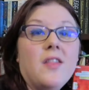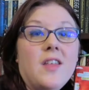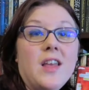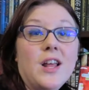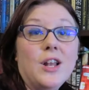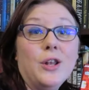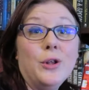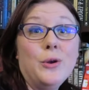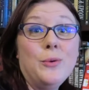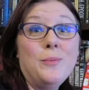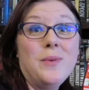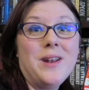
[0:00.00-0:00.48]
The
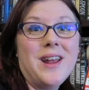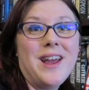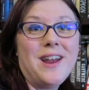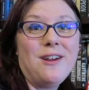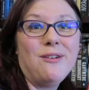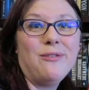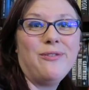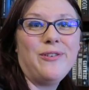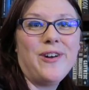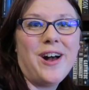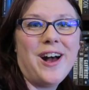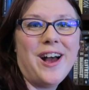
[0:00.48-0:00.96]

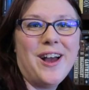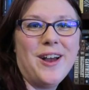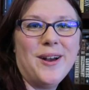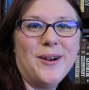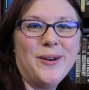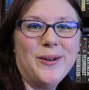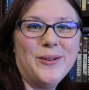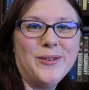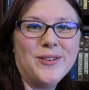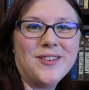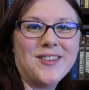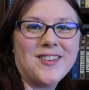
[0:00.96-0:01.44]
Illuminae
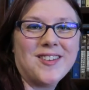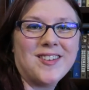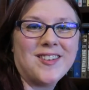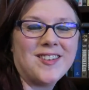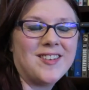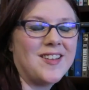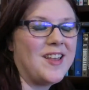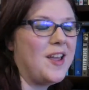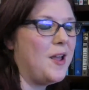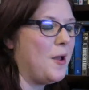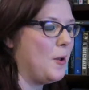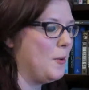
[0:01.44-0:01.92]

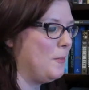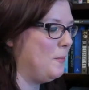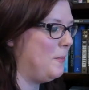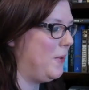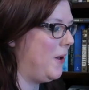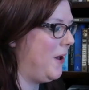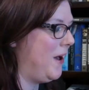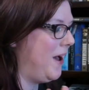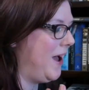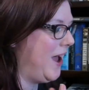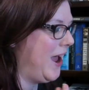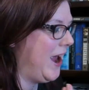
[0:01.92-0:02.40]
Files
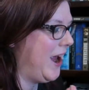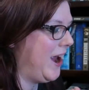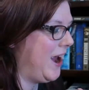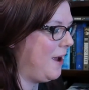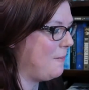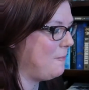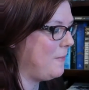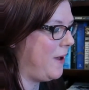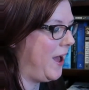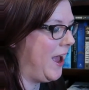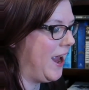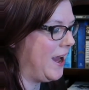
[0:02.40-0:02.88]
by
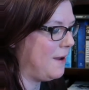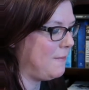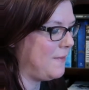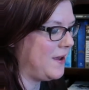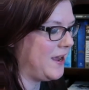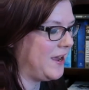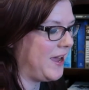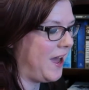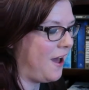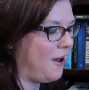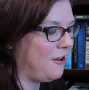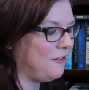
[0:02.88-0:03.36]

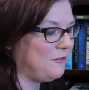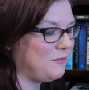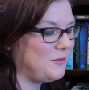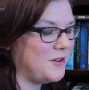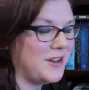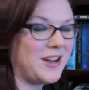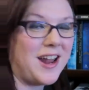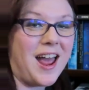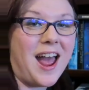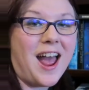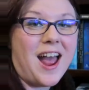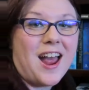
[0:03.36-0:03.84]
Amy
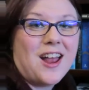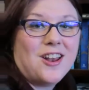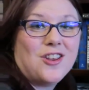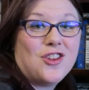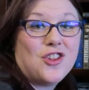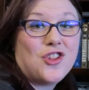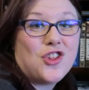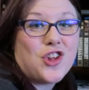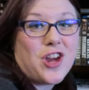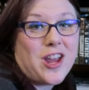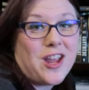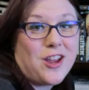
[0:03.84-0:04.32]
Kaufman
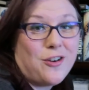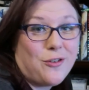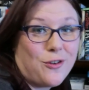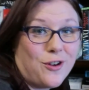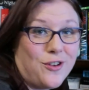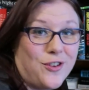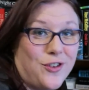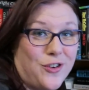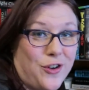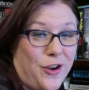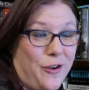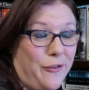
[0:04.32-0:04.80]
and Jay
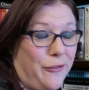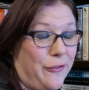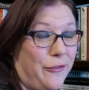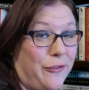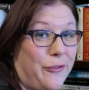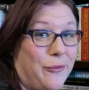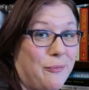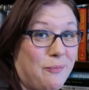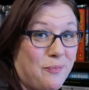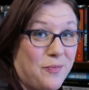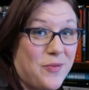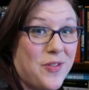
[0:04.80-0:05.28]
Kristoff.
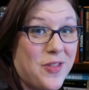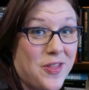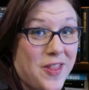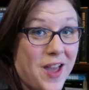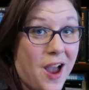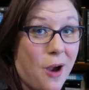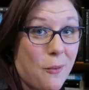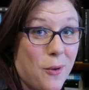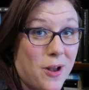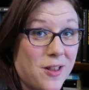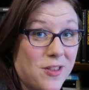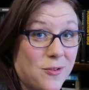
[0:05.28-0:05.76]

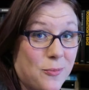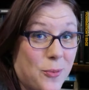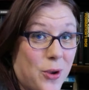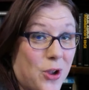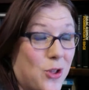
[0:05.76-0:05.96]
That one's